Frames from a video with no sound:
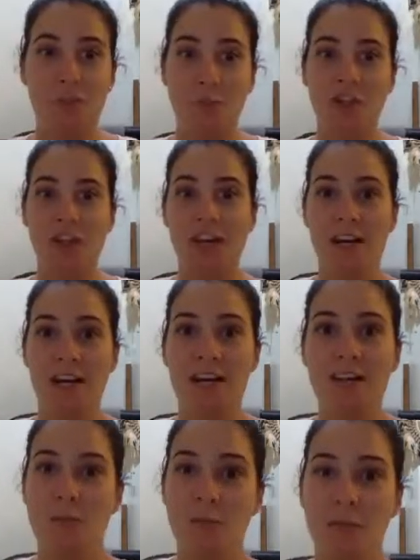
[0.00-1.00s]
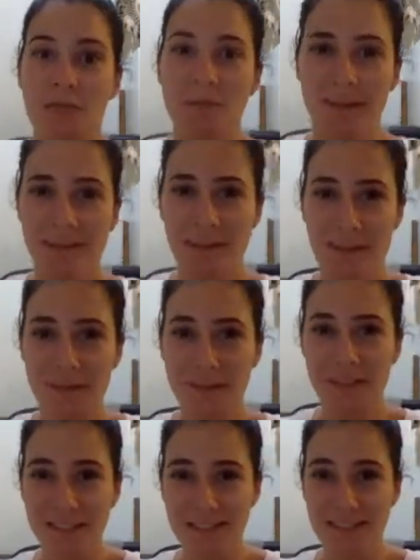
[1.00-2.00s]
to wash Teddy and it's almost bedtime.
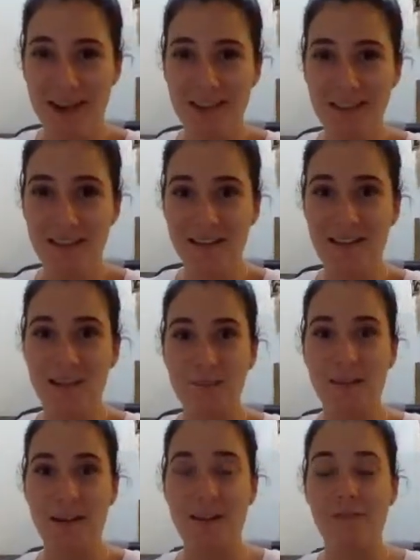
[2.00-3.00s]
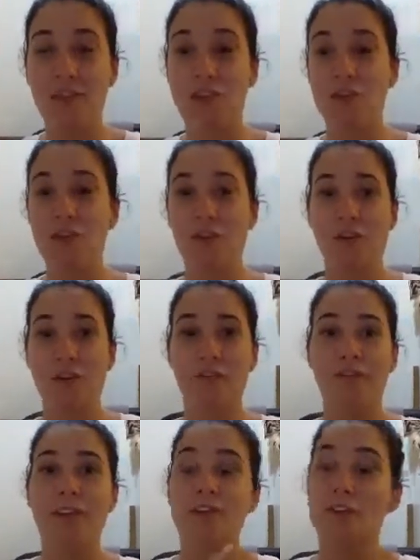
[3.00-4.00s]
Disaster. So I'm going to have to shoot on
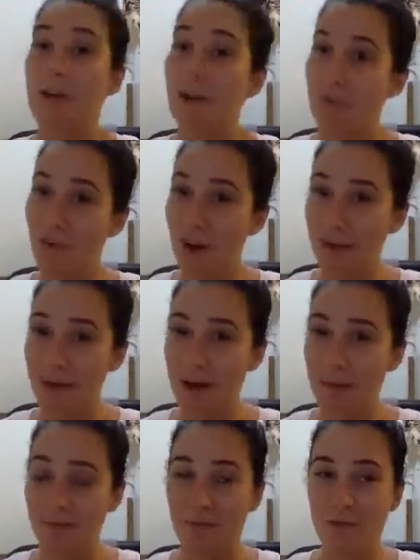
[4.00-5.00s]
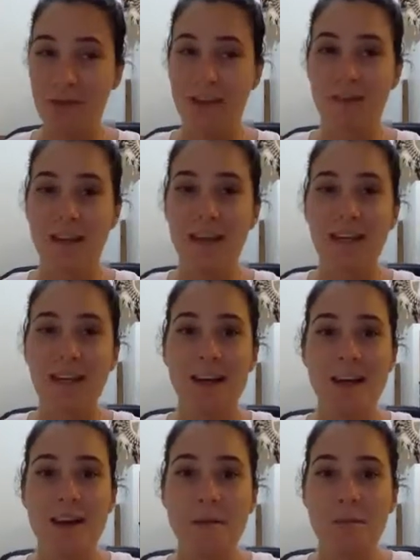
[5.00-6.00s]
off and do that right now before the event.
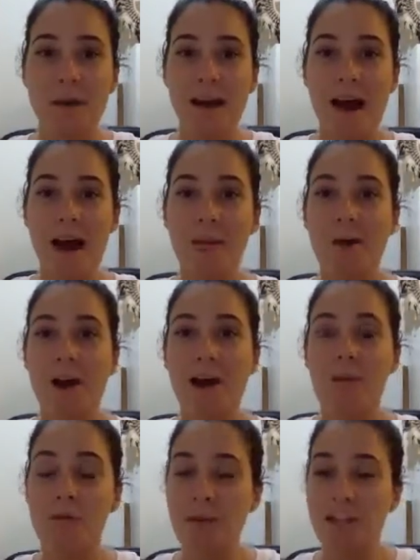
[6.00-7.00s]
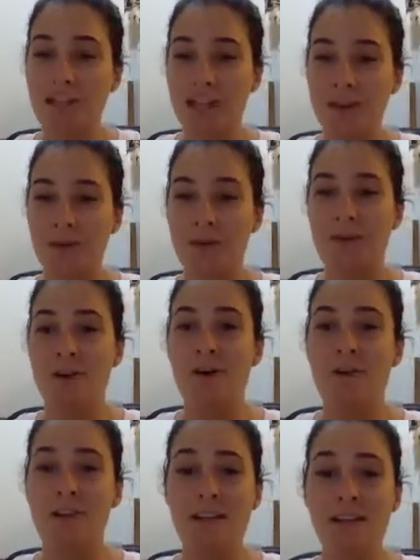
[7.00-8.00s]
But I appreciate your
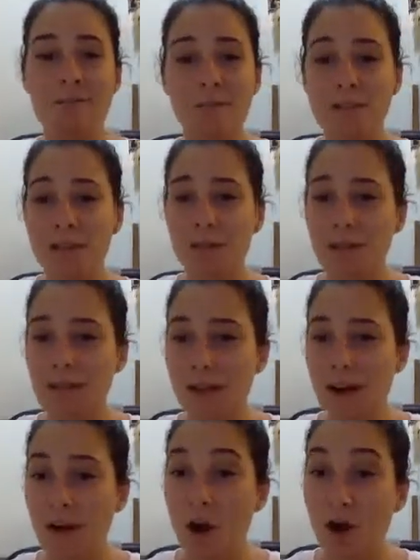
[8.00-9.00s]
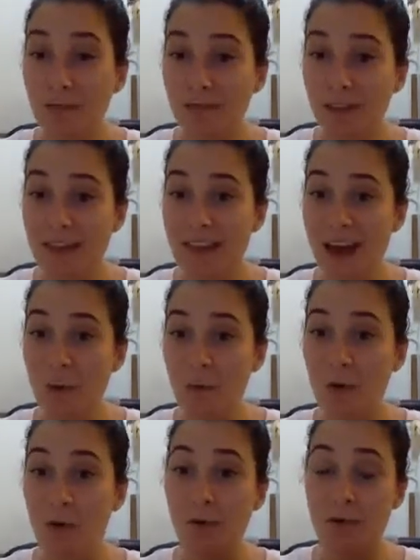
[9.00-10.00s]
time, guys. I'm so excited. Hopefully
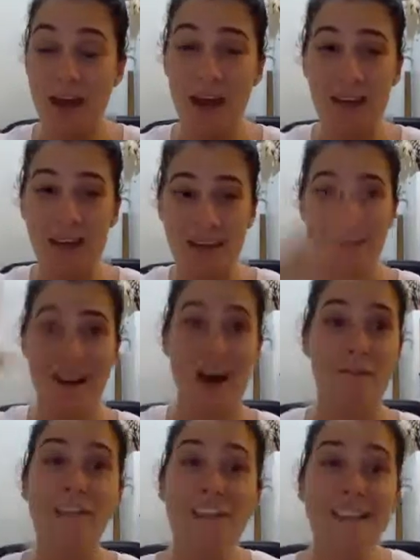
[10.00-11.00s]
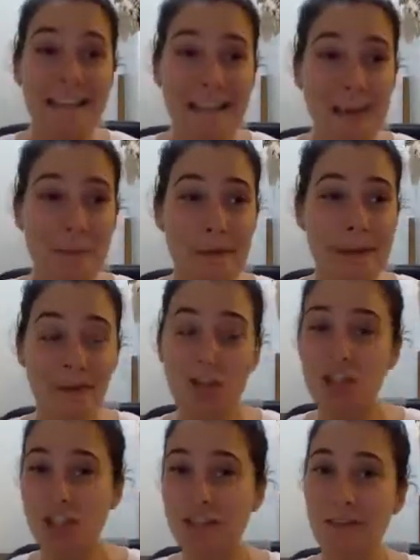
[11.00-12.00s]
that covered a little bit,
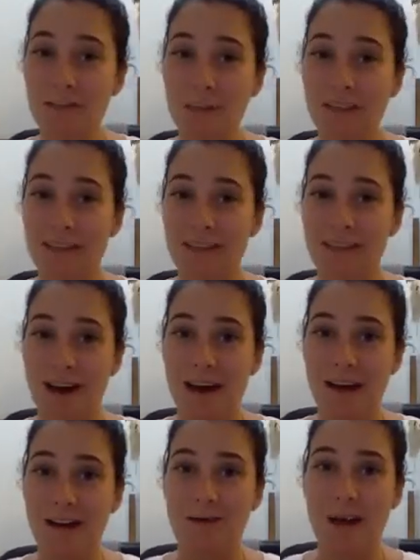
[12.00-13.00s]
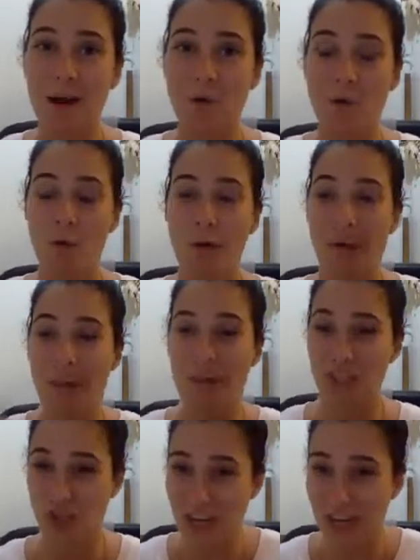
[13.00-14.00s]
got you a little bit excited around what we can
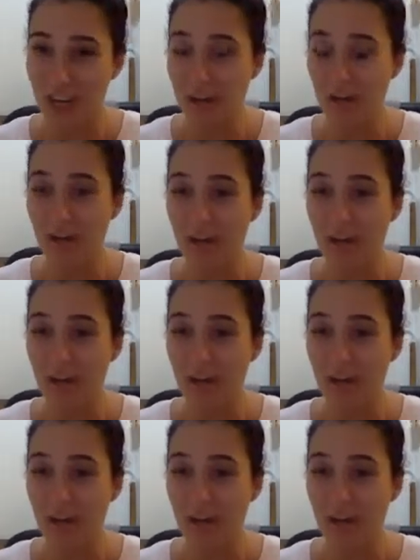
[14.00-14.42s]
achieve